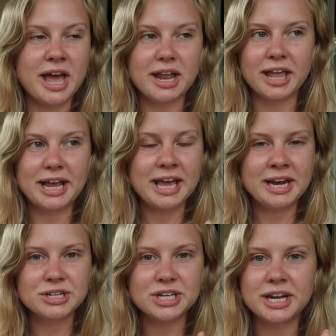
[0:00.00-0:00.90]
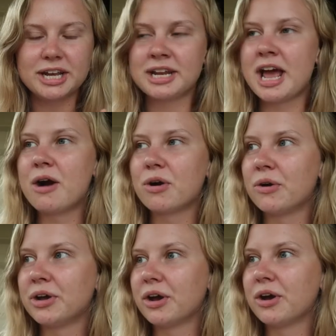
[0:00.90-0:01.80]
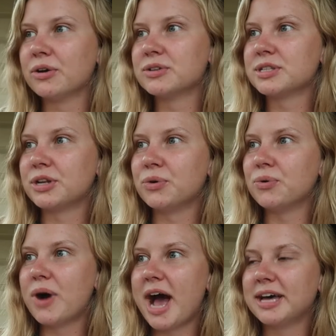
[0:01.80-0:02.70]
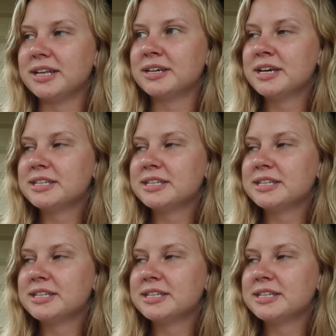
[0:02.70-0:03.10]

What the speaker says: like energetic and outgoing girls that all had